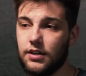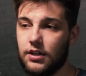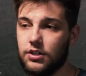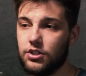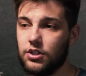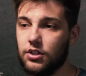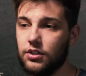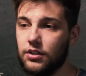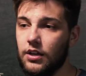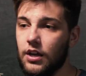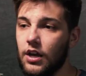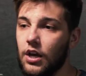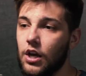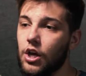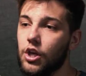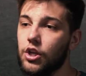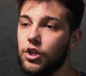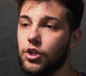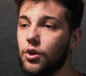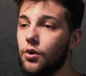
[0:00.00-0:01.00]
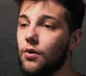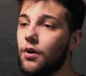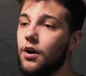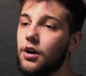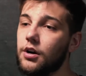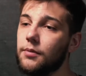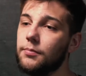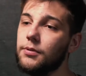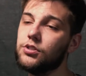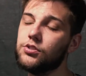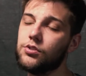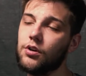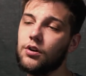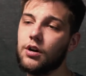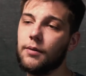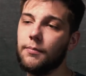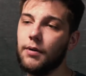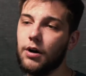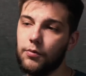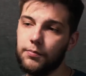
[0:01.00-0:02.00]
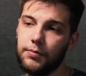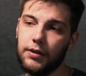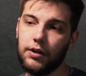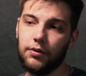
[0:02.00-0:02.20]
session, you heard me talk about